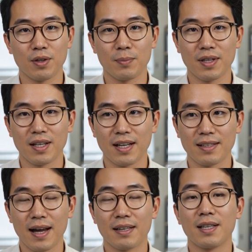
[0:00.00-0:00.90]
To appreciate
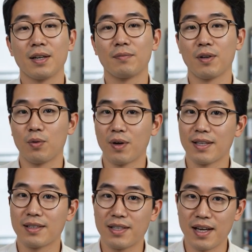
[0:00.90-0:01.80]
exactly how far Wine
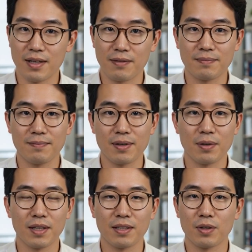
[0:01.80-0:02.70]
has come,
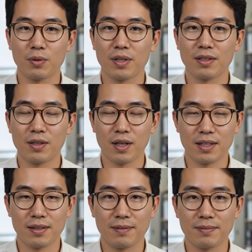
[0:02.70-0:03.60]
you need to know where it
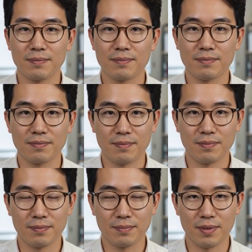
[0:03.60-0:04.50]
started.
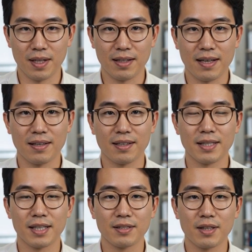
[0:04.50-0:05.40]
Cite
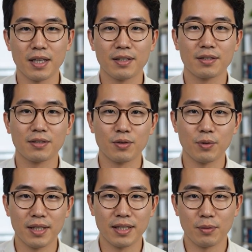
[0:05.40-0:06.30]

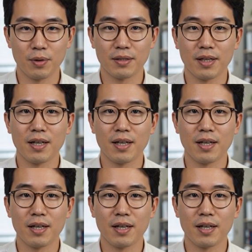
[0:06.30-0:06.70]
index-20E1.